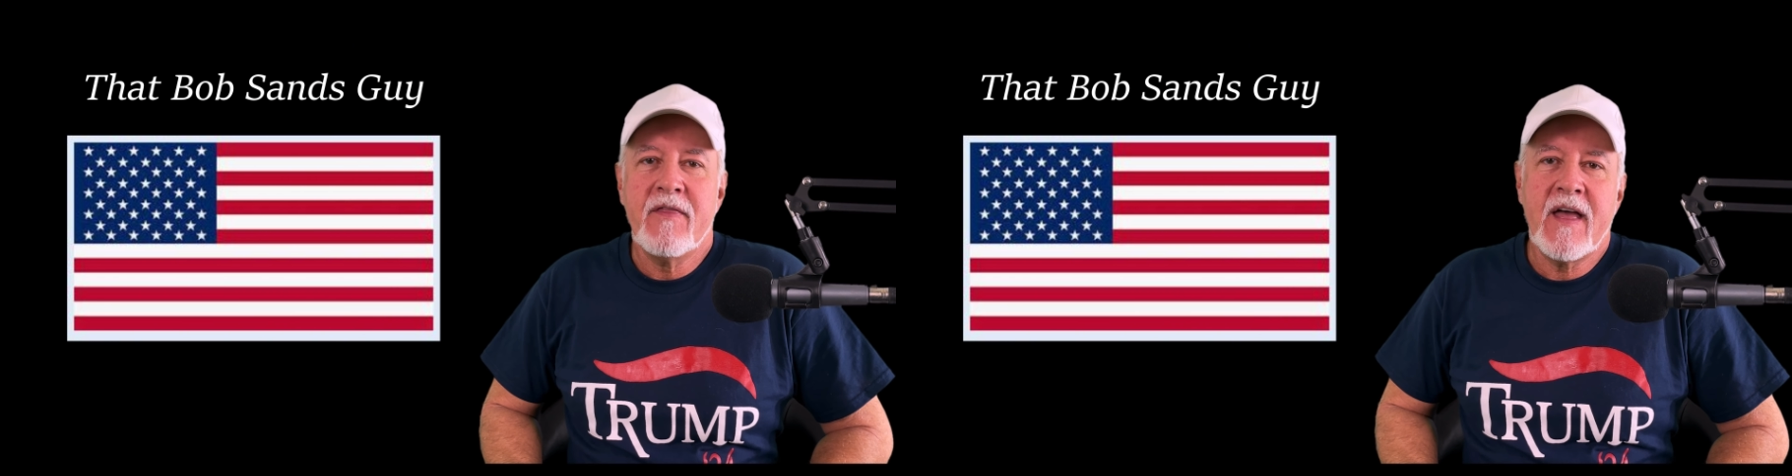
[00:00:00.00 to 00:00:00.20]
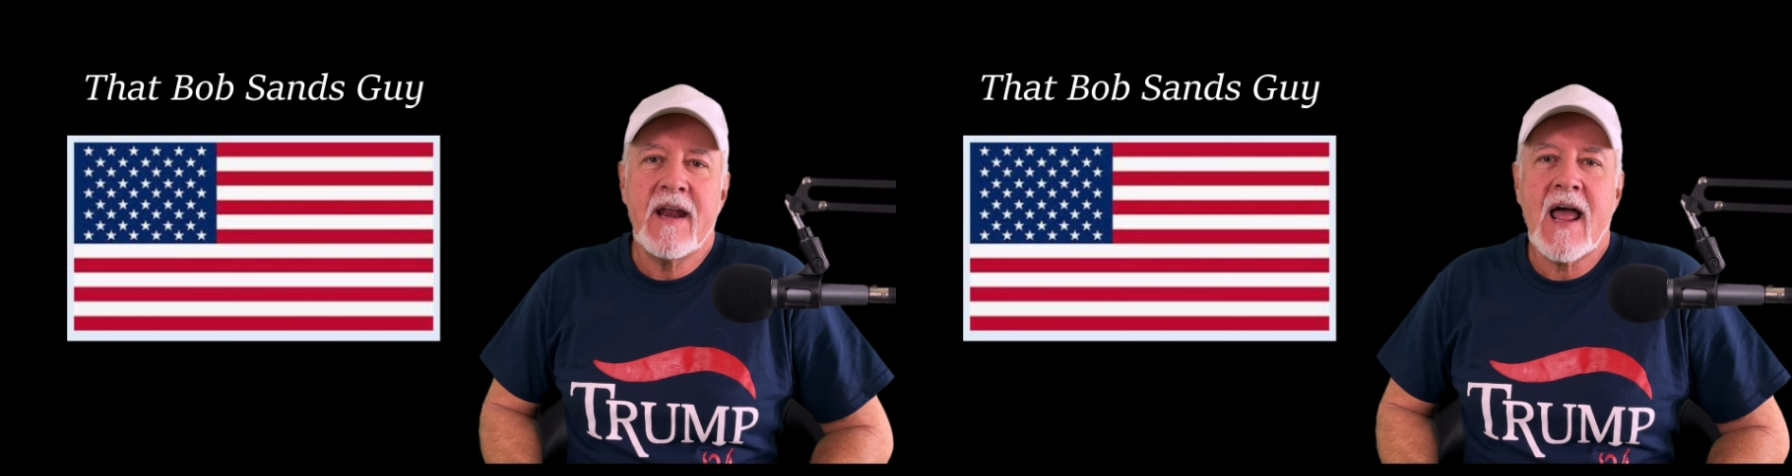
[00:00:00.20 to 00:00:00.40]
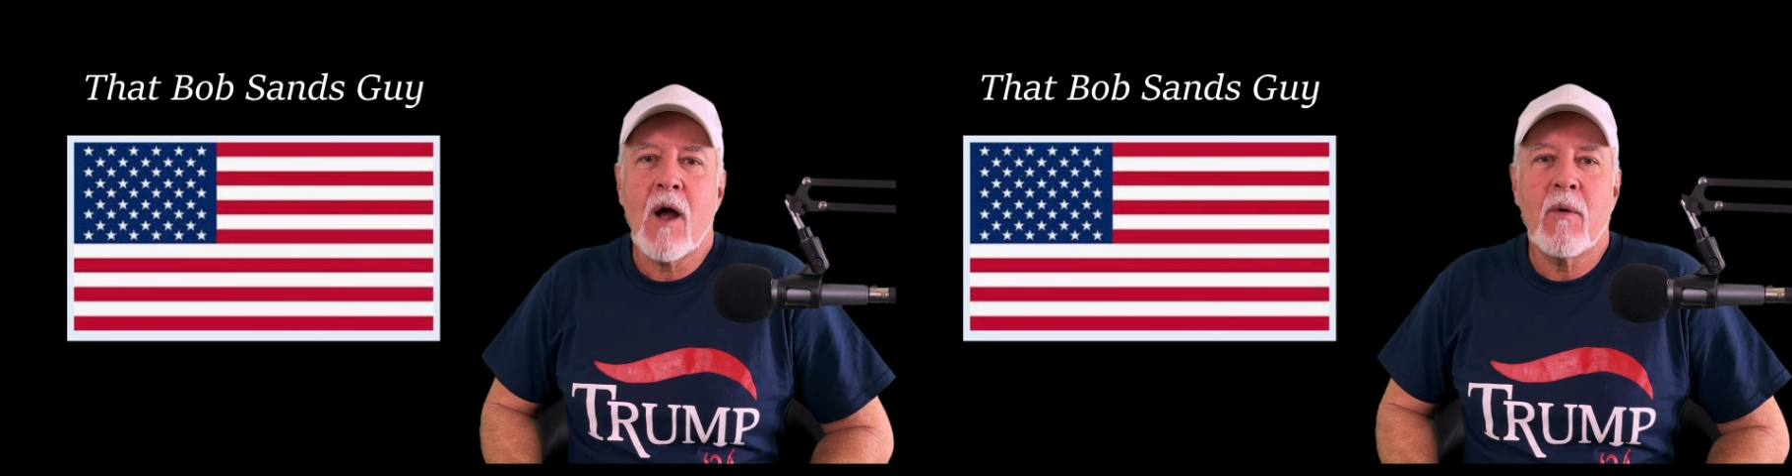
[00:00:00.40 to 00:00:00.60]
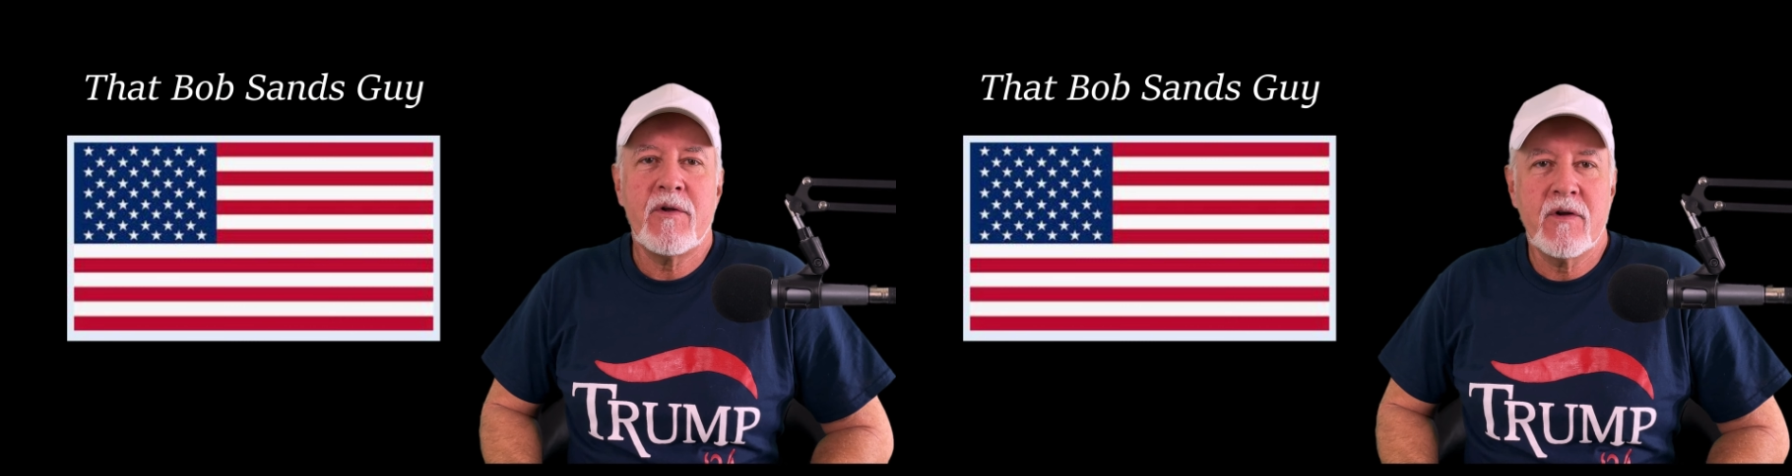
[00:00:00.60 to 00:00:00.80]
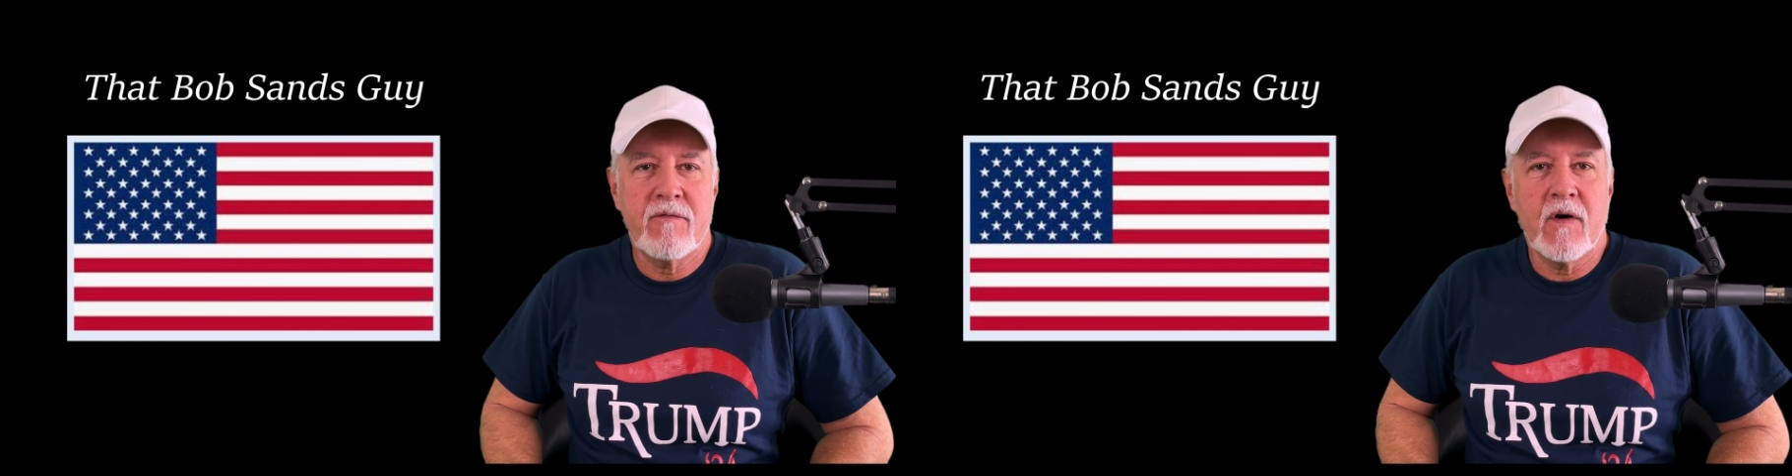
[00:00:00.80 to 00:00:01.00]
And then
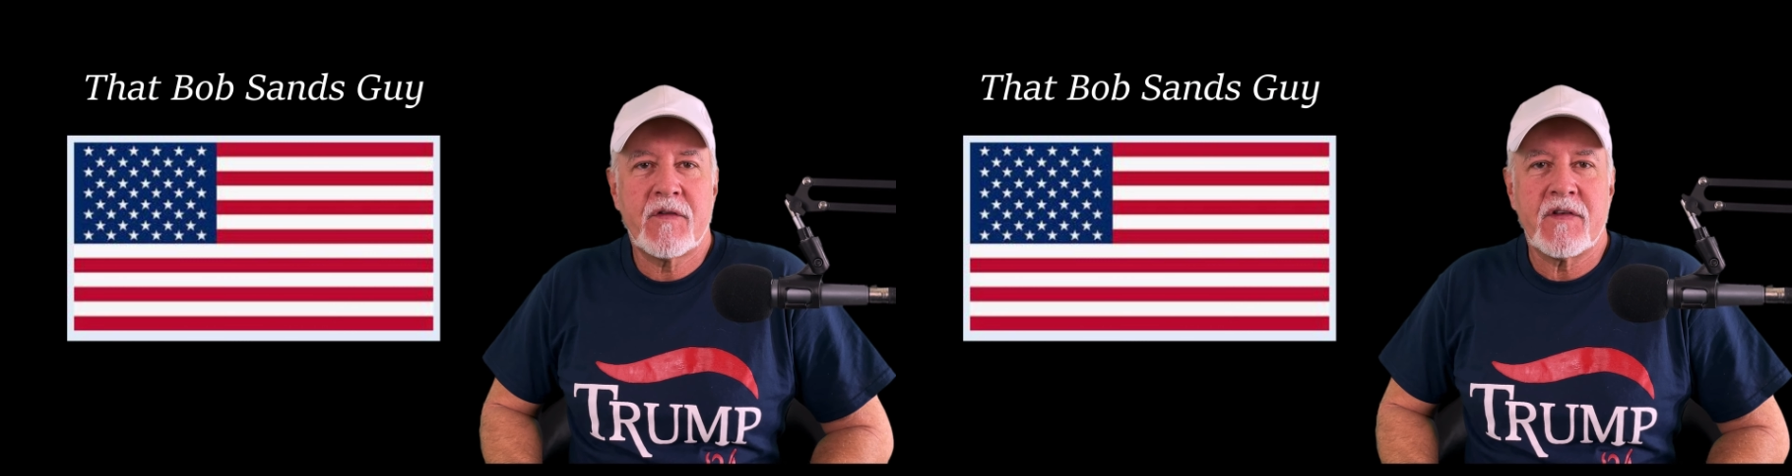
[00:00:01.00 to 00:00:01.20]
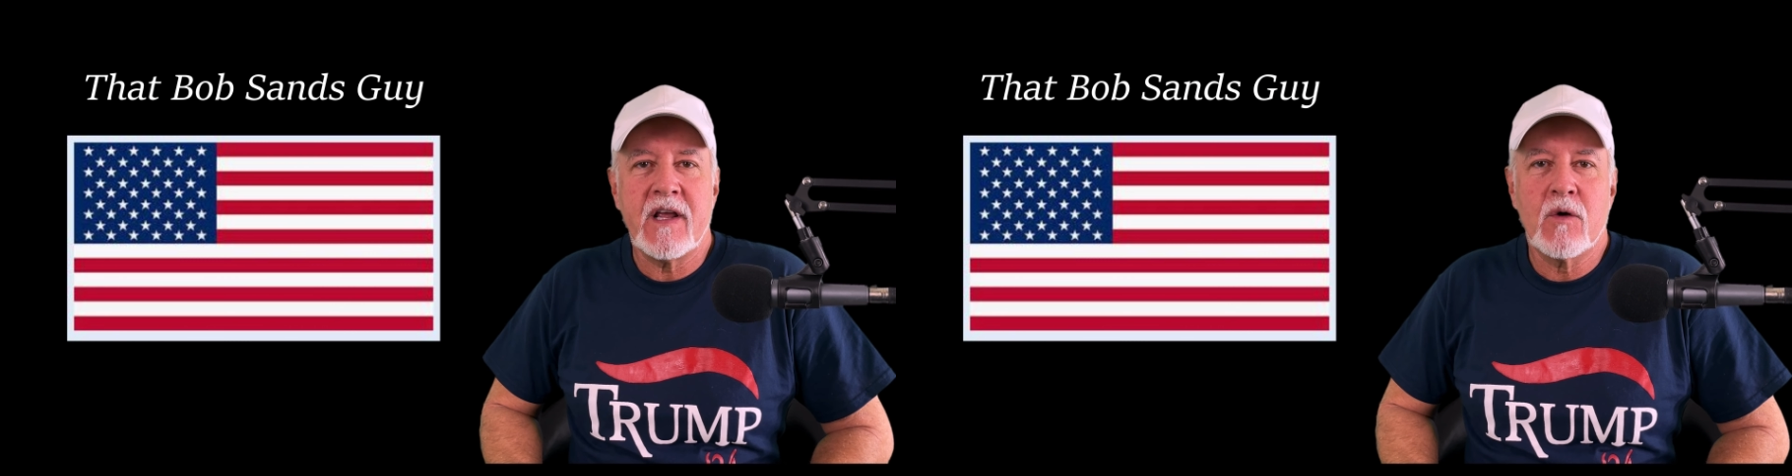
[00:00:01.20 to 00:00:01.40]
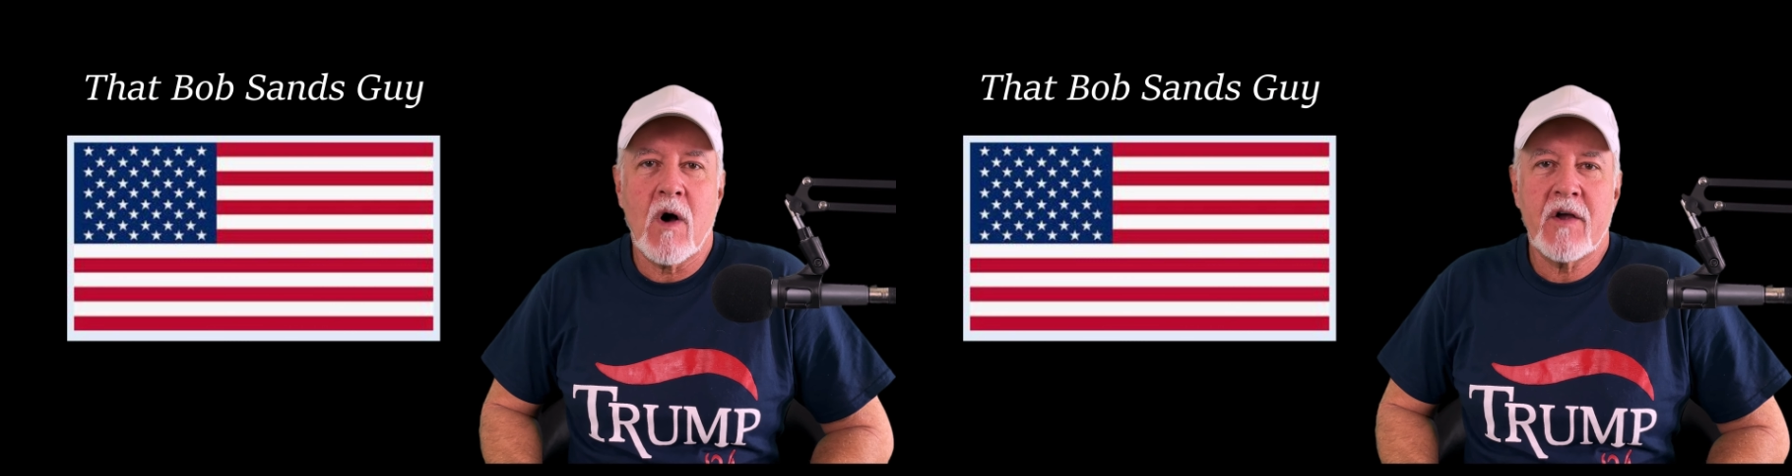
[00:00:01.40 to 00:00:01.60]
Howard University